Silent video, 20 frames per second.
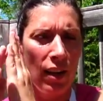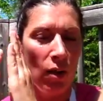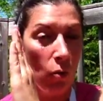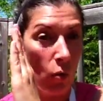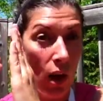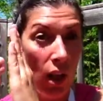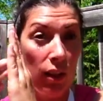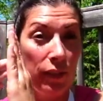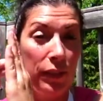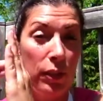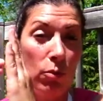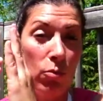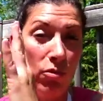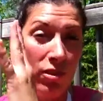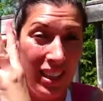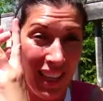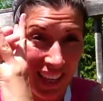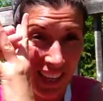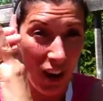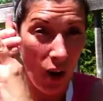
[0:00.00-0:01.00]
Well, if you
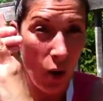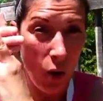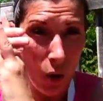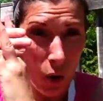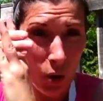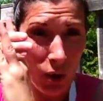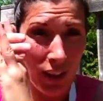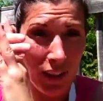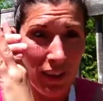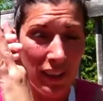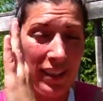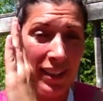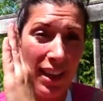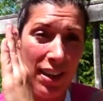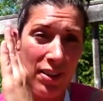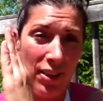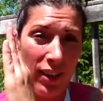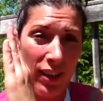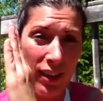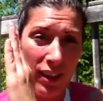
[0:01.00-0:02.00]
dig a hole in the
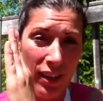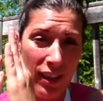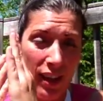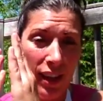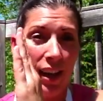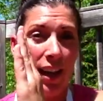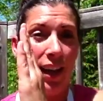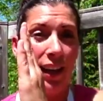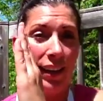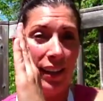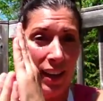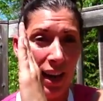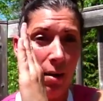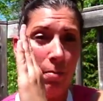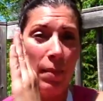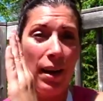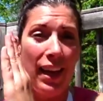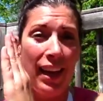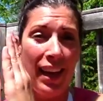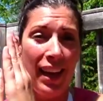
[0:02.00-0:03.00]
center and
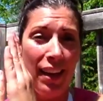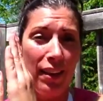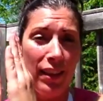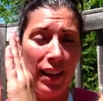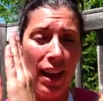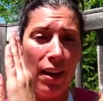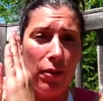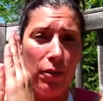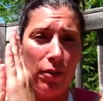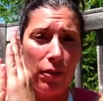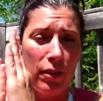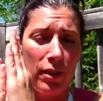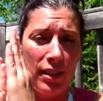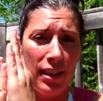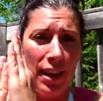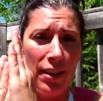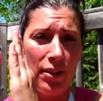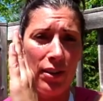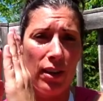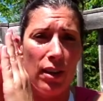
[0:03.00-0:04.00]
cut my hand down through the
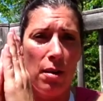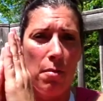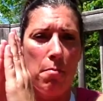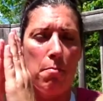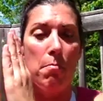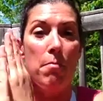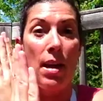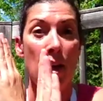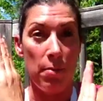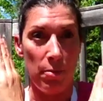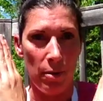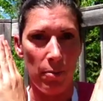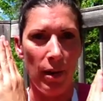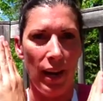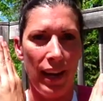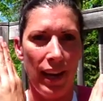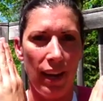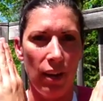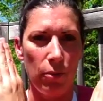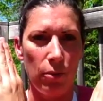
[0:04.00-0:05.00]
center, maybe
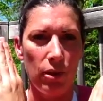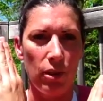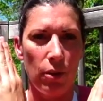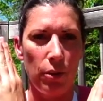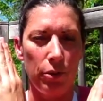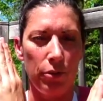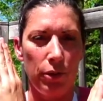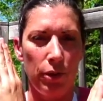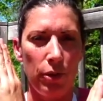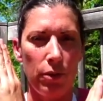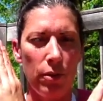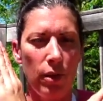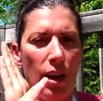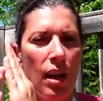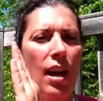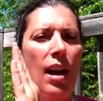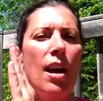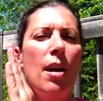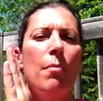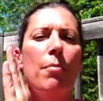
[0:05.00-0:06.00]
my hand will go through.
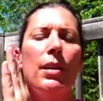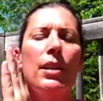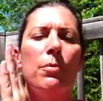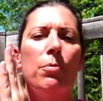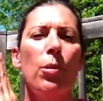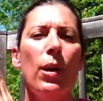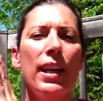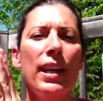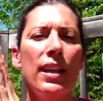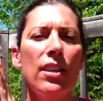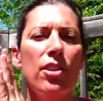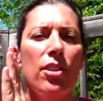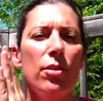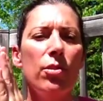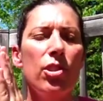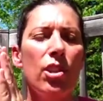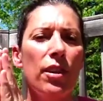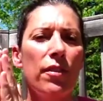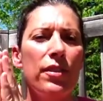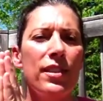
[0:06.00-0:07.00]
But bringing two
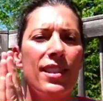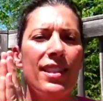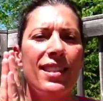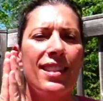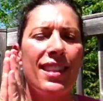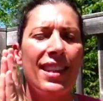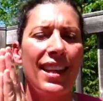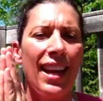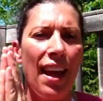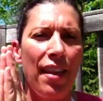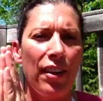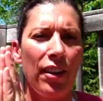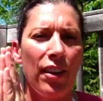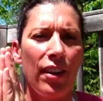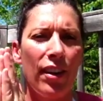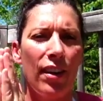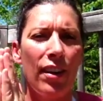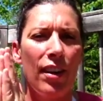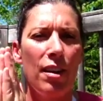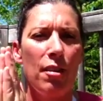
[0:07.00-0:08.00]
surfaces
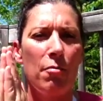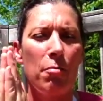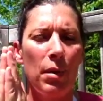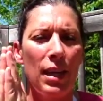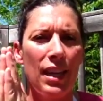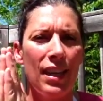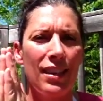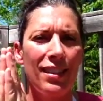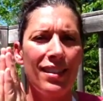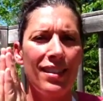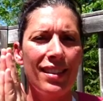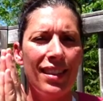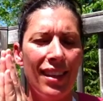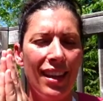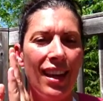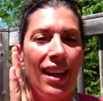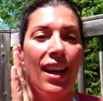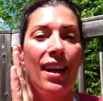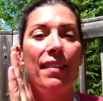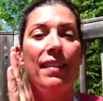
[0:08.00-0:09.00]
together means
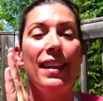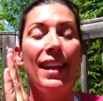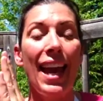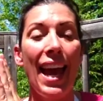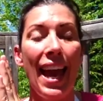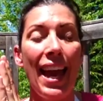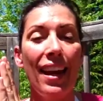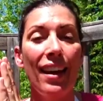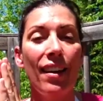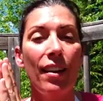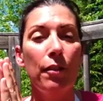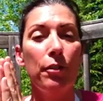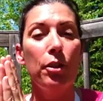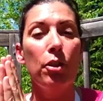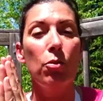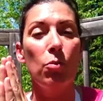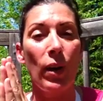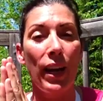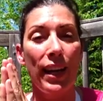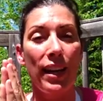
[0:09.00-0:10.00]
the end of
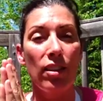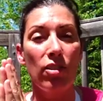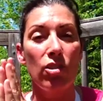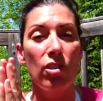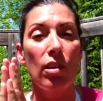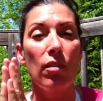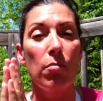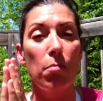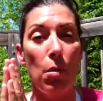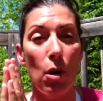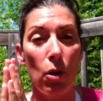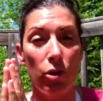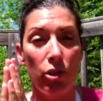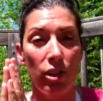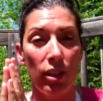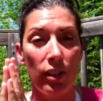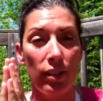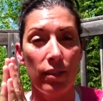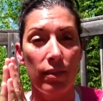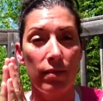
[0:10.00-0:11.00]
your range of
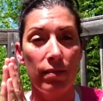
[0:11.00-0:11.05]
motion.